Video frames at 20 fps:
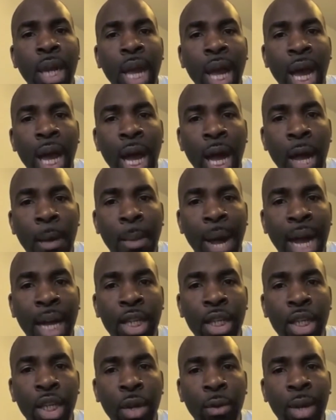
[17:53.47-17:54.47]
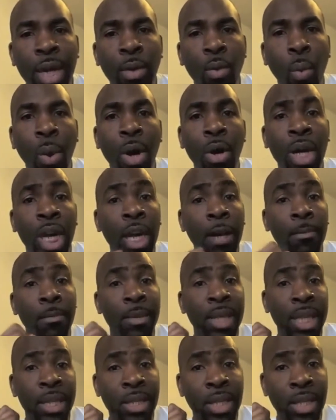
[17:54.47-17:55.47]
Uh, how you doing? Welcome.
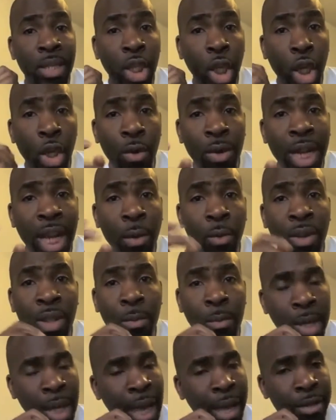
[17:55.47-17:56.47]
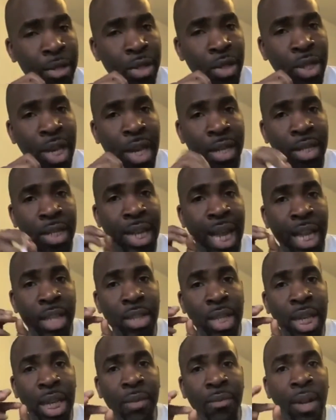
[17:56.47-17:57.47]
This is Q and A with me, Action Jackson. How to
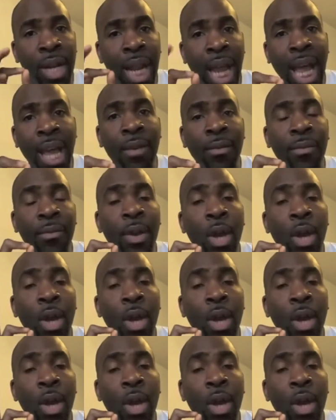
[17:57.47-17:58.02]
live a life